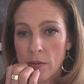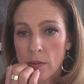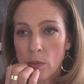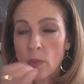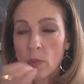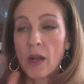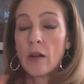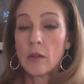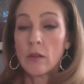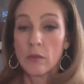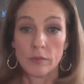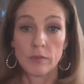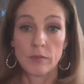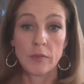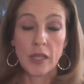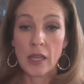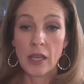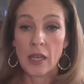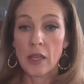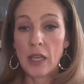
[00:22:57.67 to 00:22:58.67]
you're
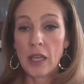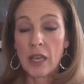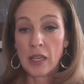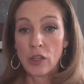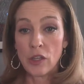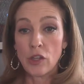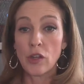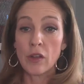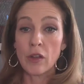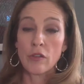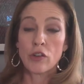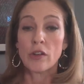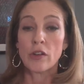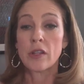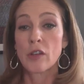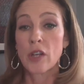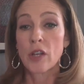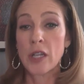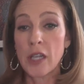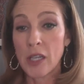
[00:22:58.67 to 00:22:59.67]

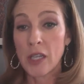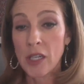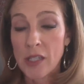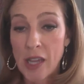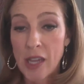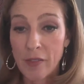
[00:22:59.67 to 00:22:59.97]
either going to need to